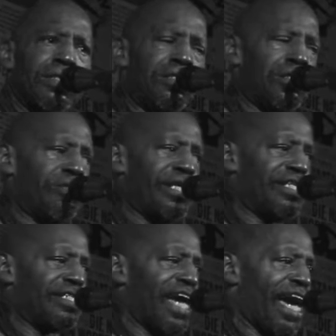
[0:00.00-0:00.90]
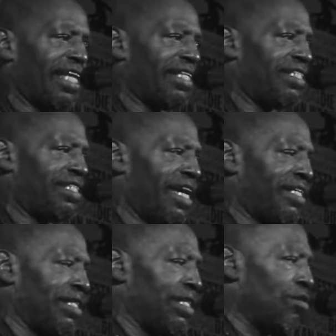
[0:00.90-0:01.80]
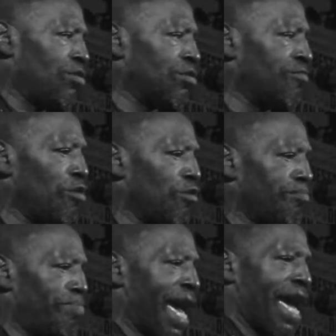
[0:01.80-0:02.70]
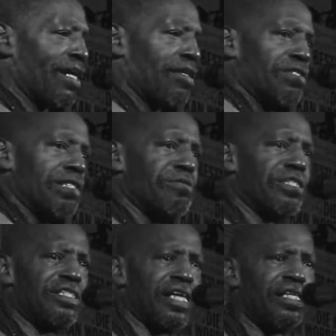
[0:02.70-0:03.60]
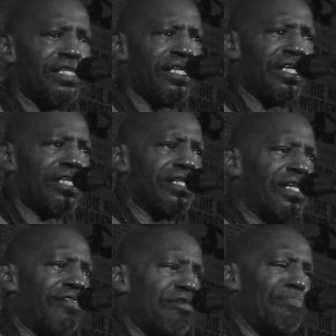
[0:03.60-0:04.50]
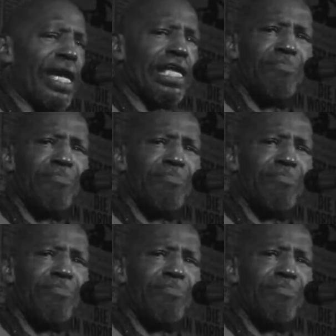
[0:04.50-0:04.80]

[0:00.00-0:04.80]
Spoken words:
So we decided to take the long road back, because it was Sunday and everybody